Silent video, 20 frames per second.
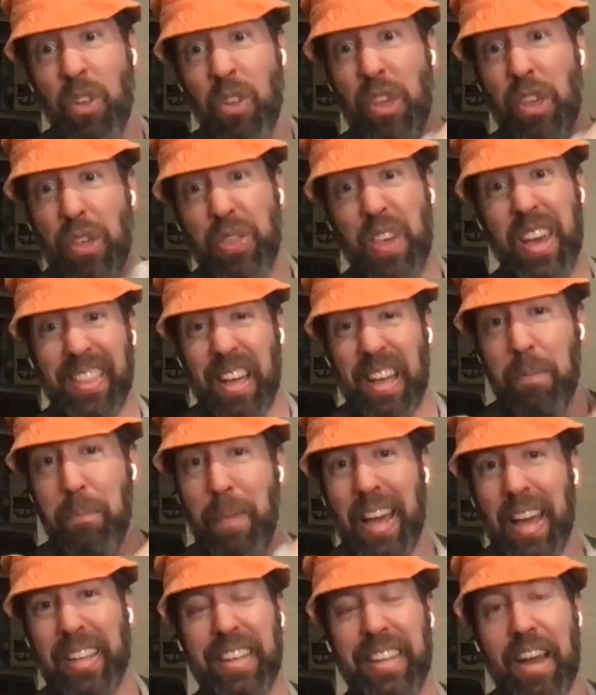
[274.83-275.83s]
the thing that
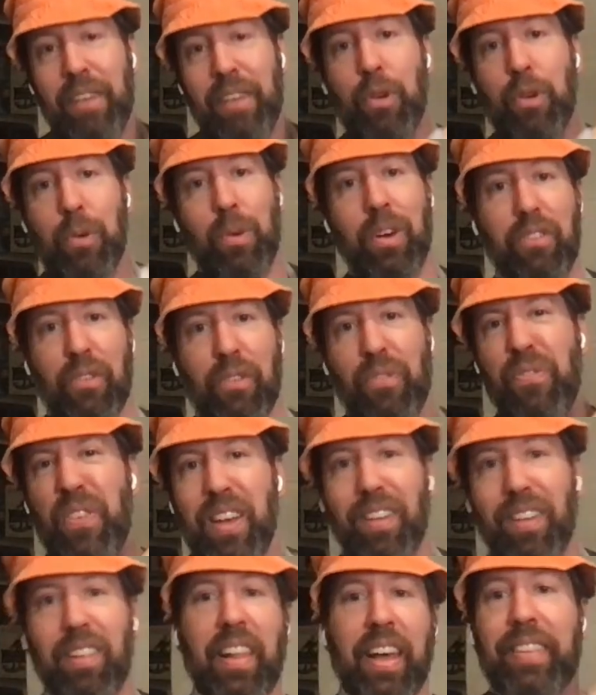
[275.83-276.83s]
makes everyone
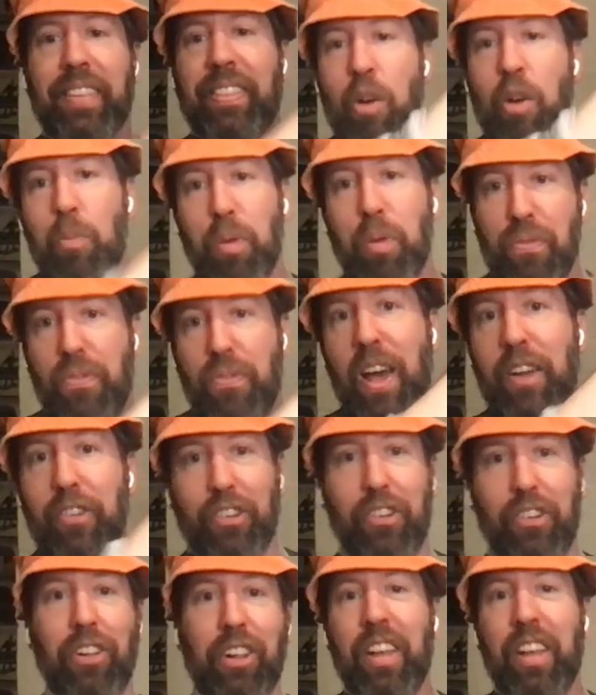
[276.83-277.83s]
feel like they're a
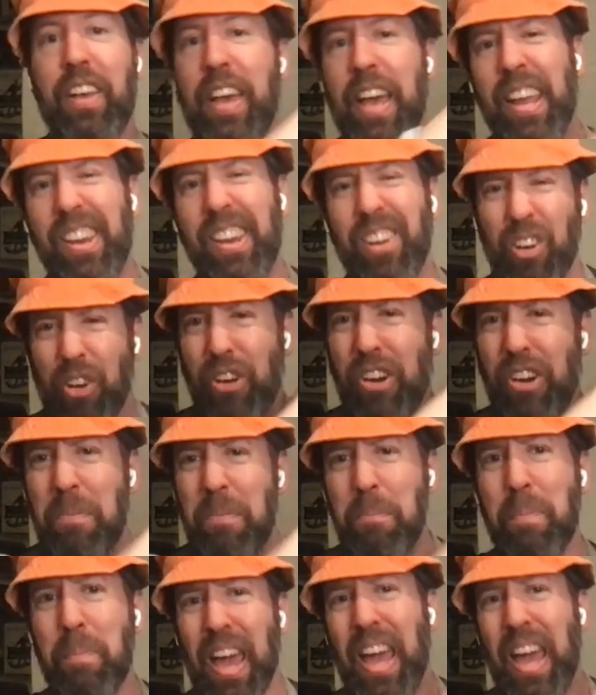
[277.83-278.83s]
professional and could
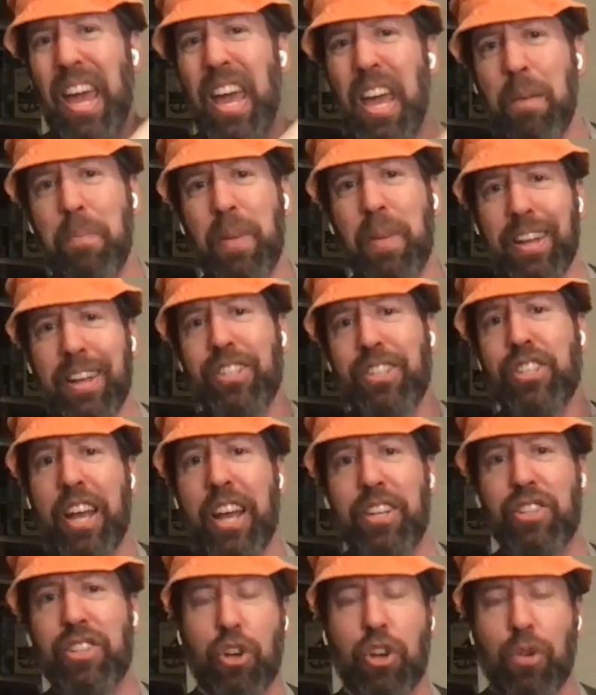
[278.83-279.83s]
maybe
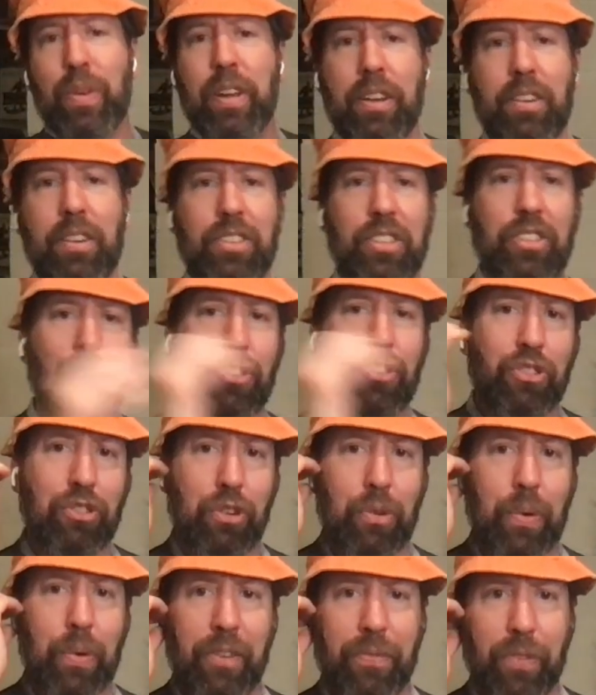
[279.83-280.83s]
change careers and
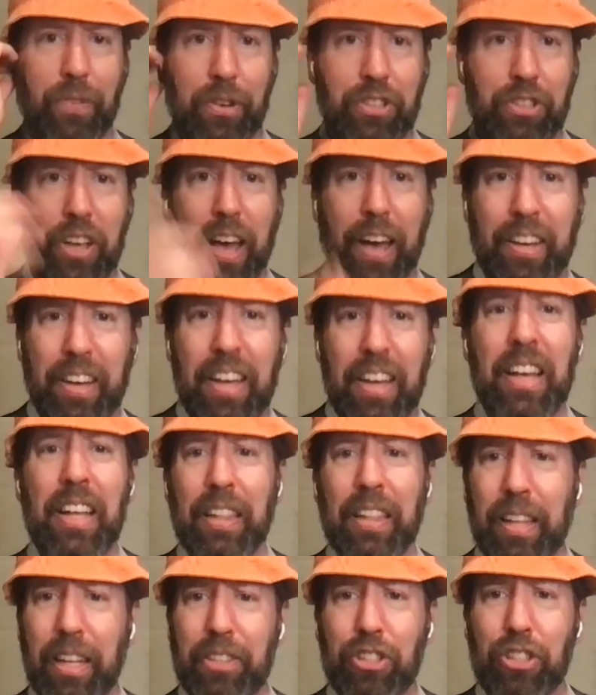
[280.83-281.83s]
screw InfoSec.
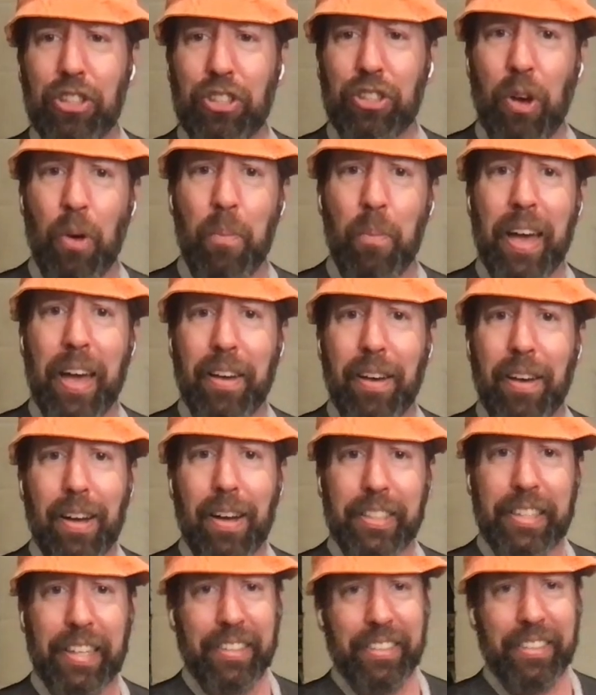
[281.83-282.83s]
Let's just go make
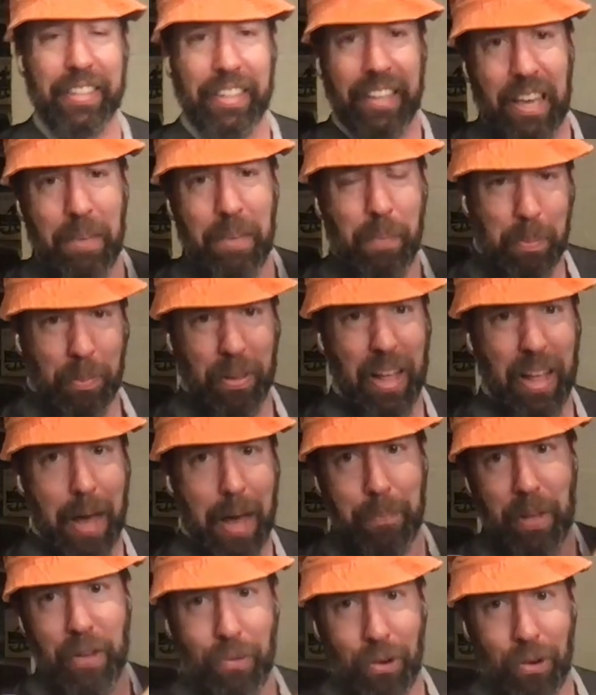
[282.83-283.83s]
cocktails and keep people
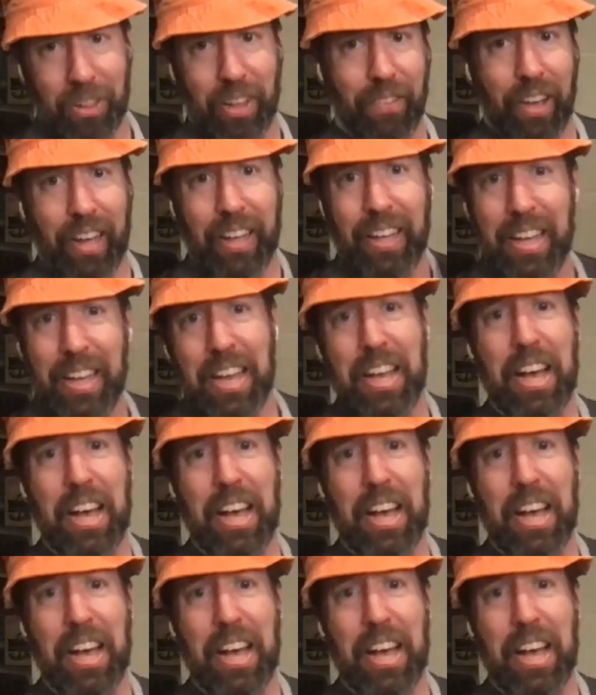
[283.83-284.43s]
happy for a living.